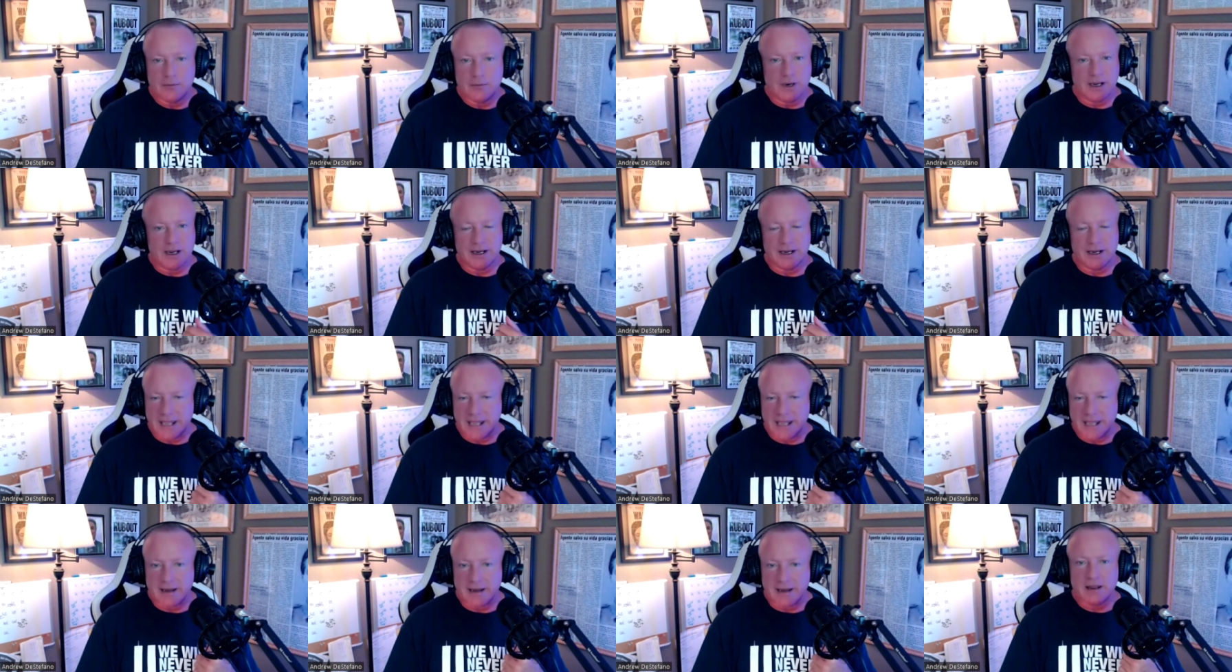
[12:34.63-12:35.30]
we're going to
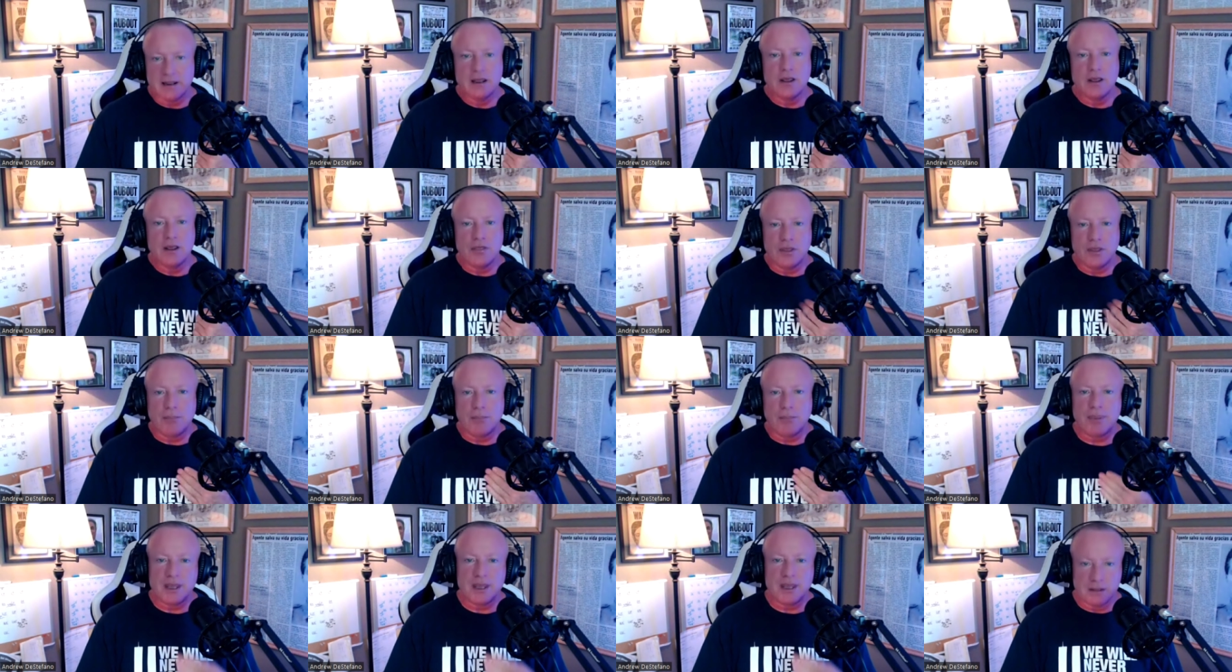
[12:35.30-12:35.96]
get
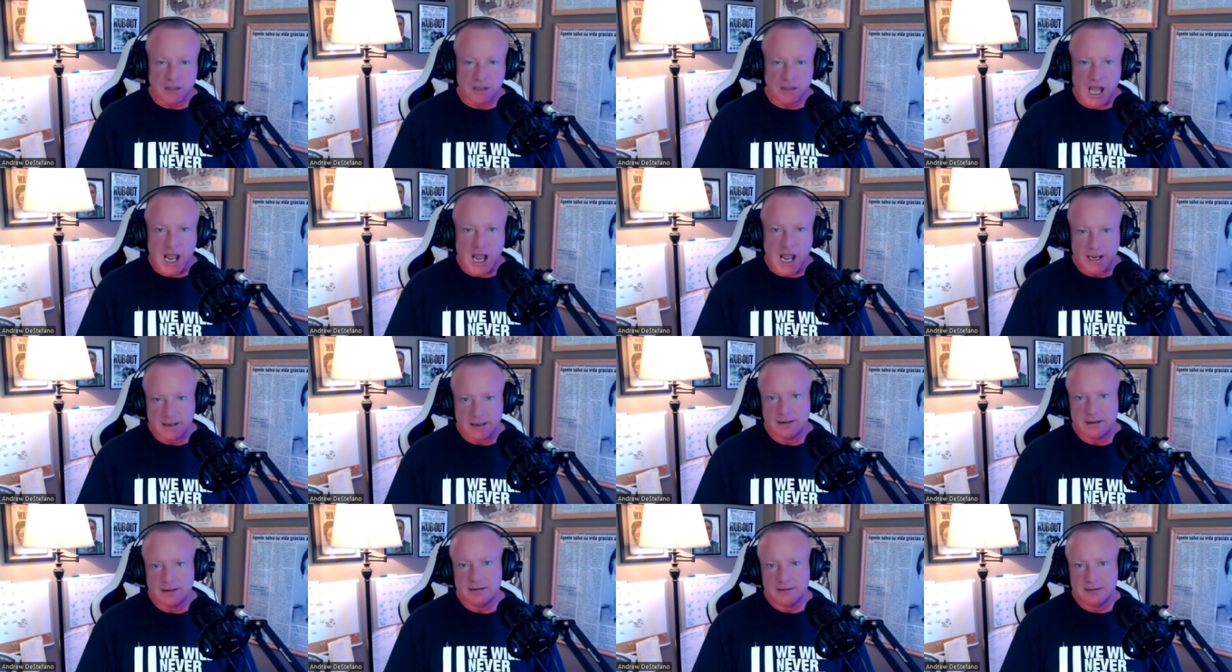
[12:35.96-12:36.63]
the big
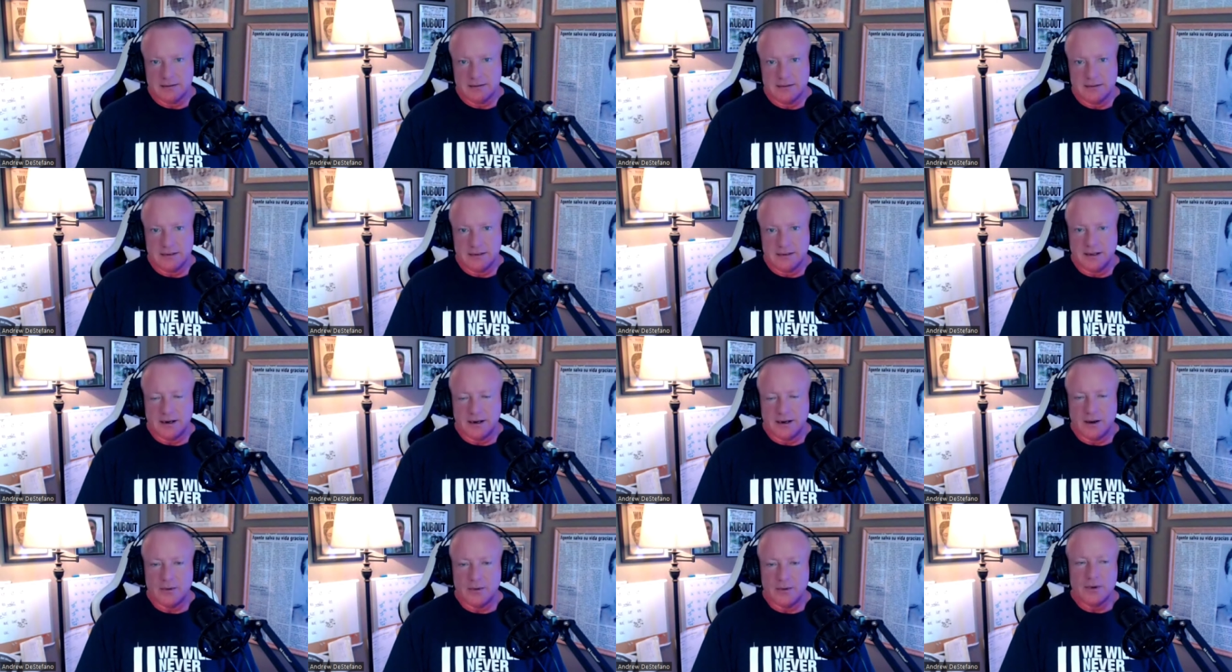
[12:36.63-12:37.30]
lie, you
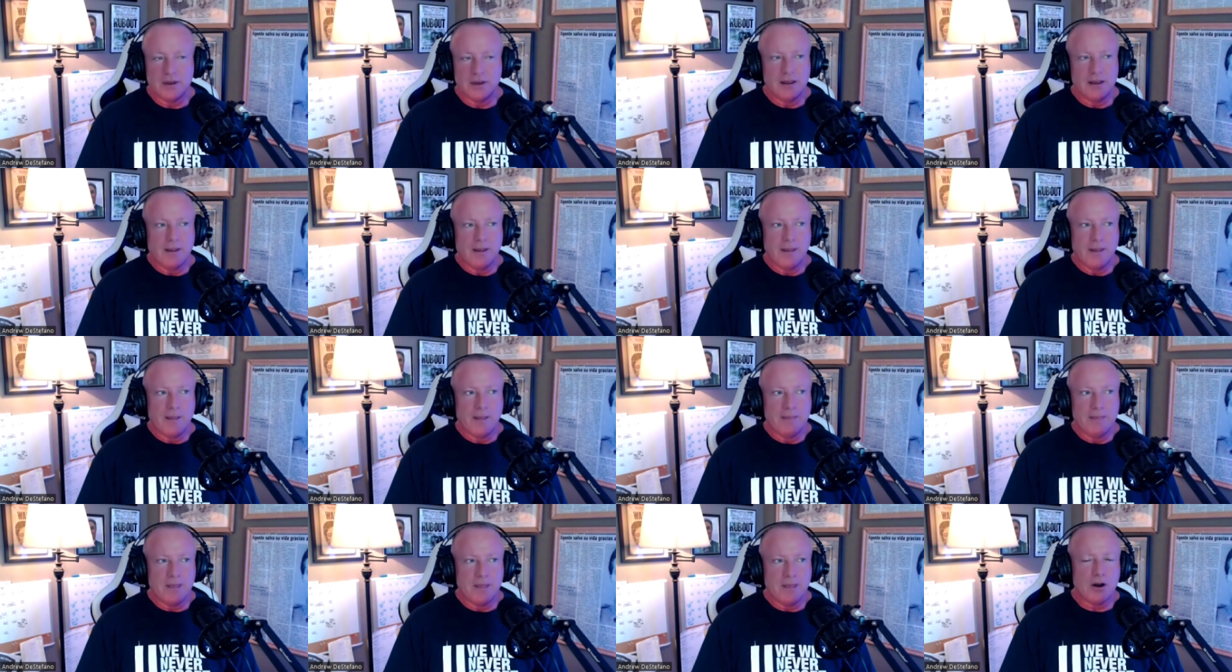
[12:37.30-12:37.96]
know.
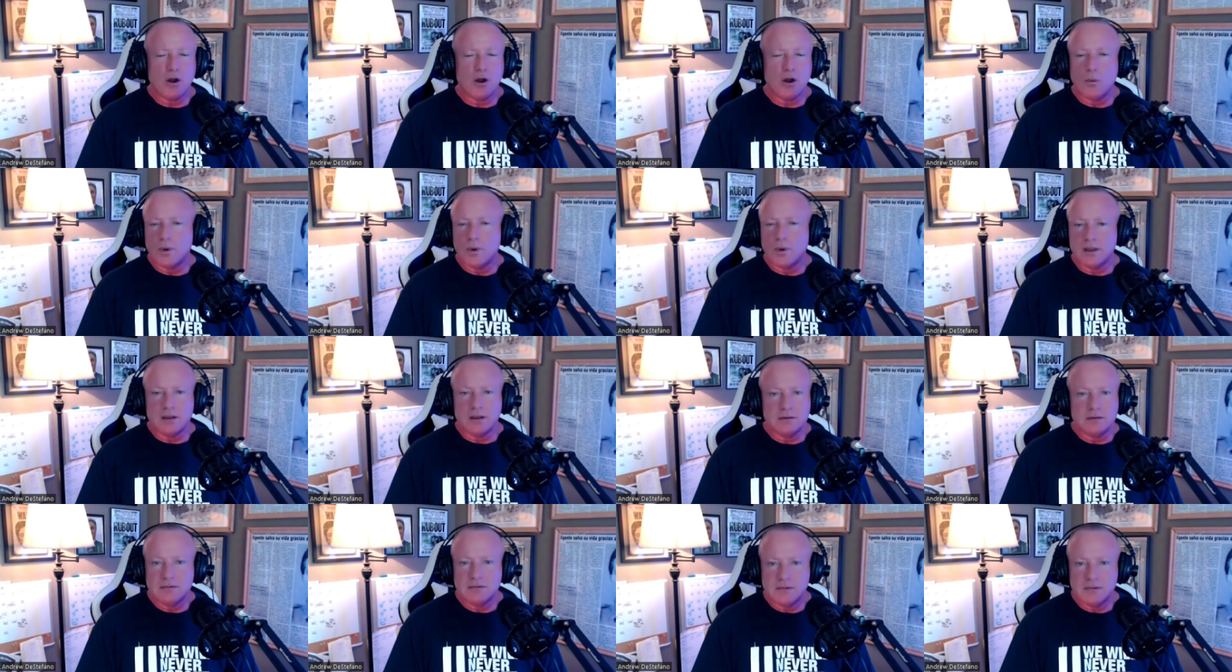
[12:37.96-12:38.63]
No, no, we